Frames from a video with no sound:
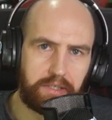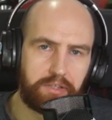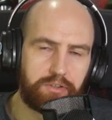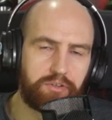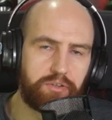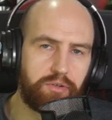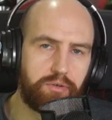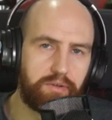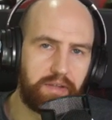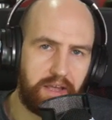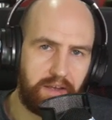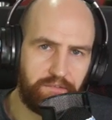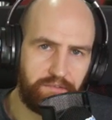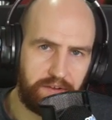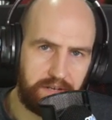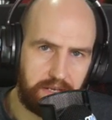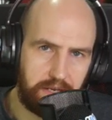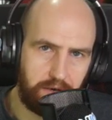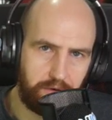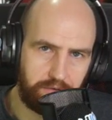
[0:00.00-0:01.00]
to their
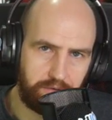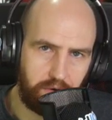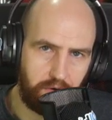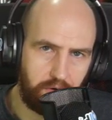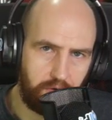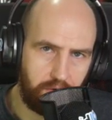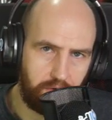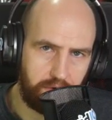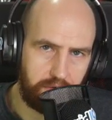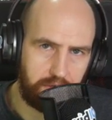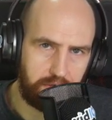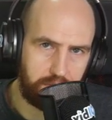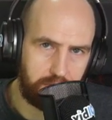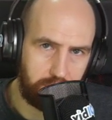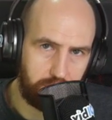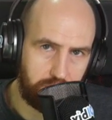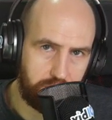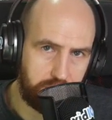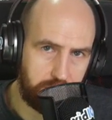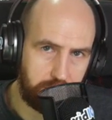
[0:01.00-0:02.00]
videos on
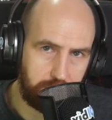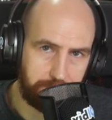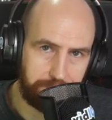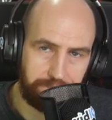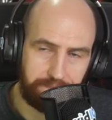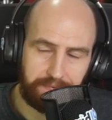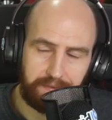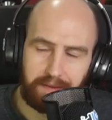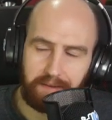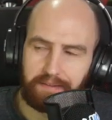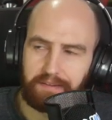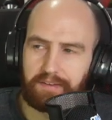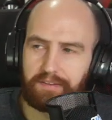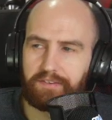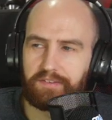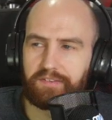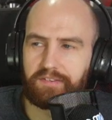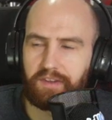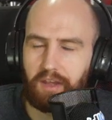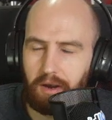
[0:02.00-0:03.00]
YouTube. There's
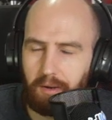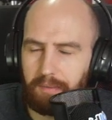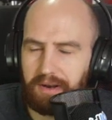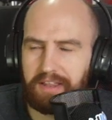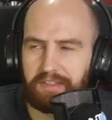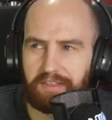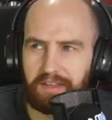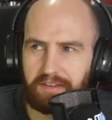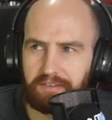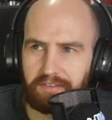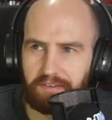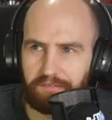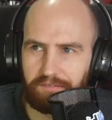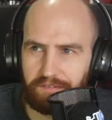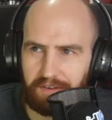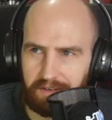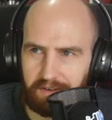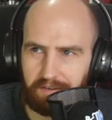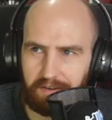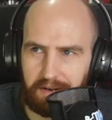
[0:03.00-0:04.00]
so many things to
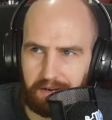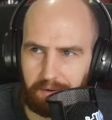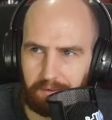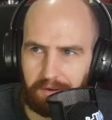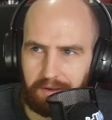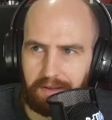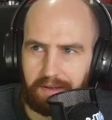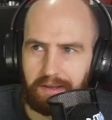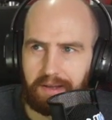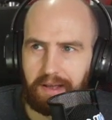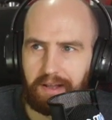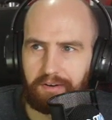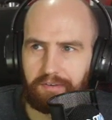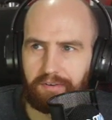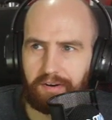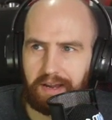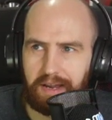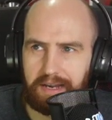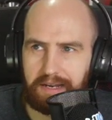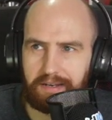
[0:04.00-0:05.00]
figure out and
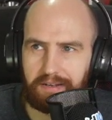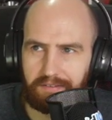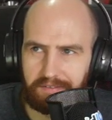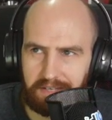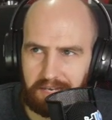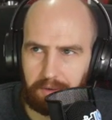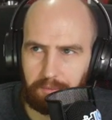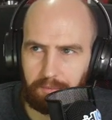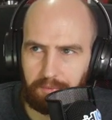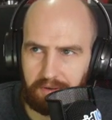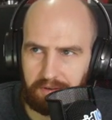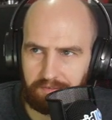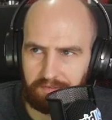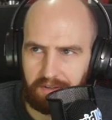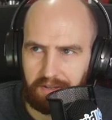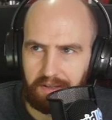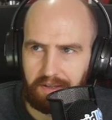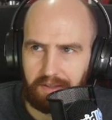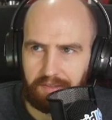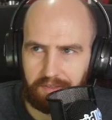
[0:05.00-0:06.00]
try and contend with
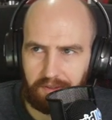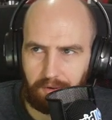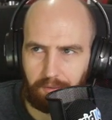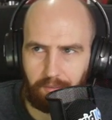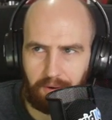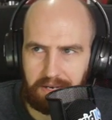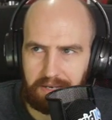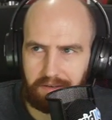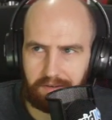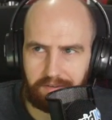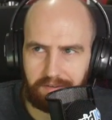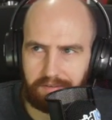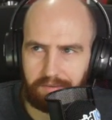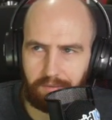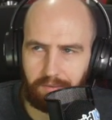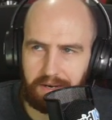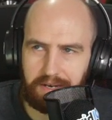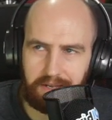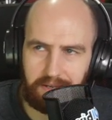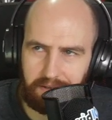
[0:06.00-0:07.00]
that when you
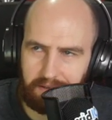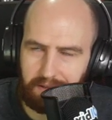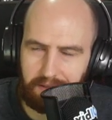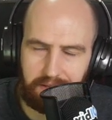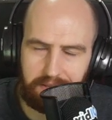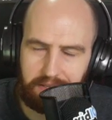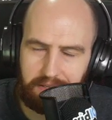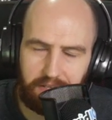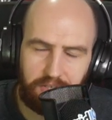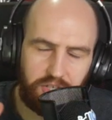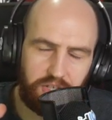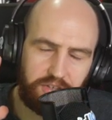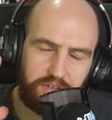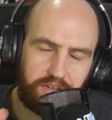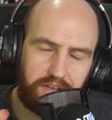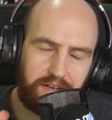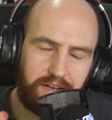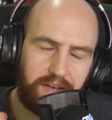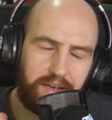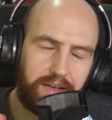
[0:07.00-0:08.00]
when you, you're just
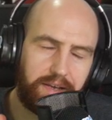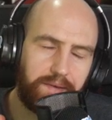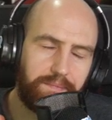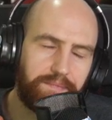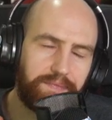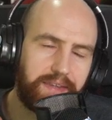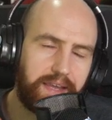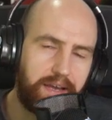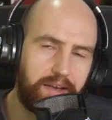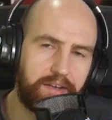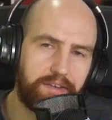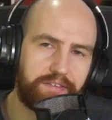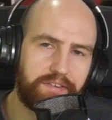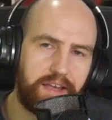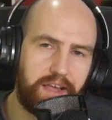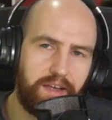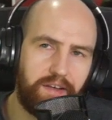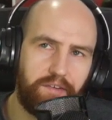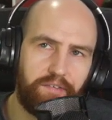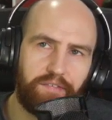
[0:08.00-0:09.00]
gonna get
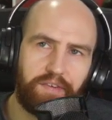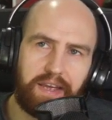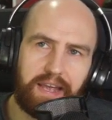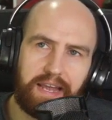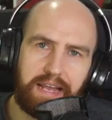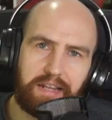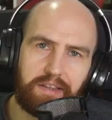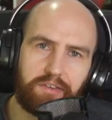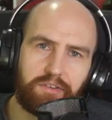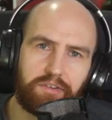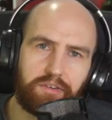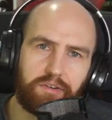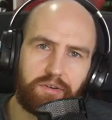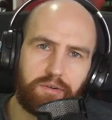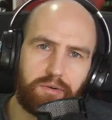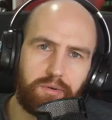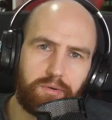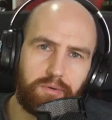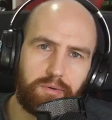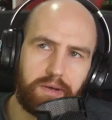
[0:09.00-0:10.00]
yourself
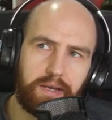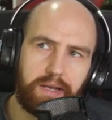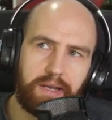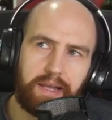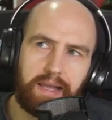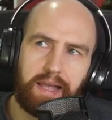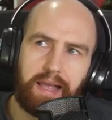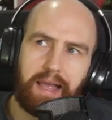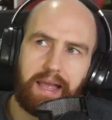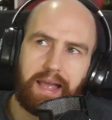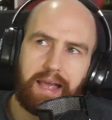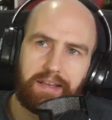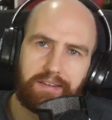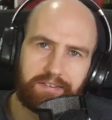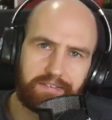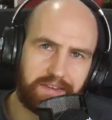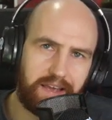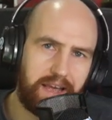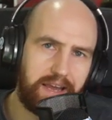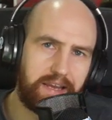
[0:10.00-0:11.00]
into a
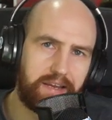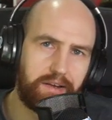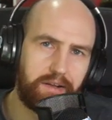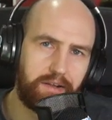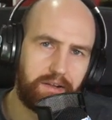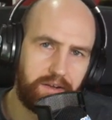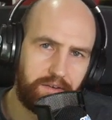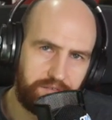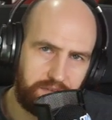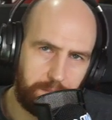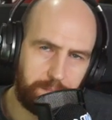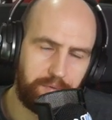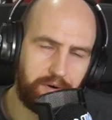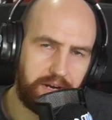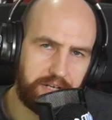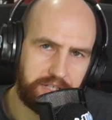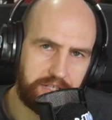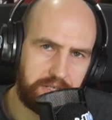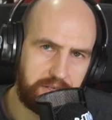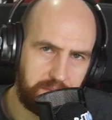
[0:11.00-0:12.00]
cycle of
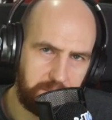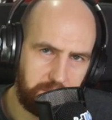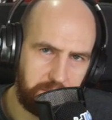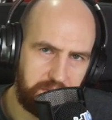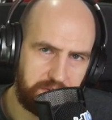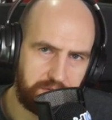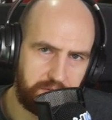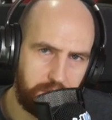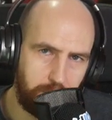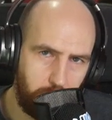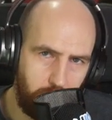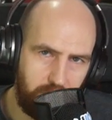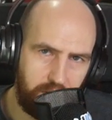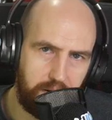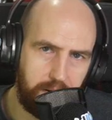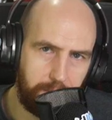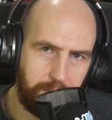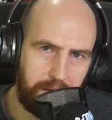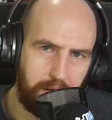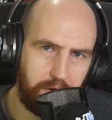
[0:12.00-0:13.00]
depression and misery,
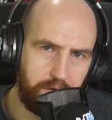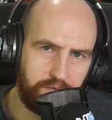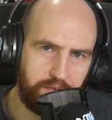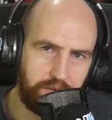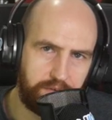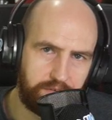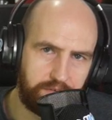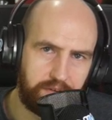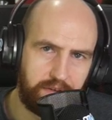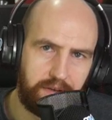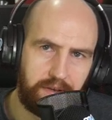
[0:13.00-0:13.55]
worrying about others.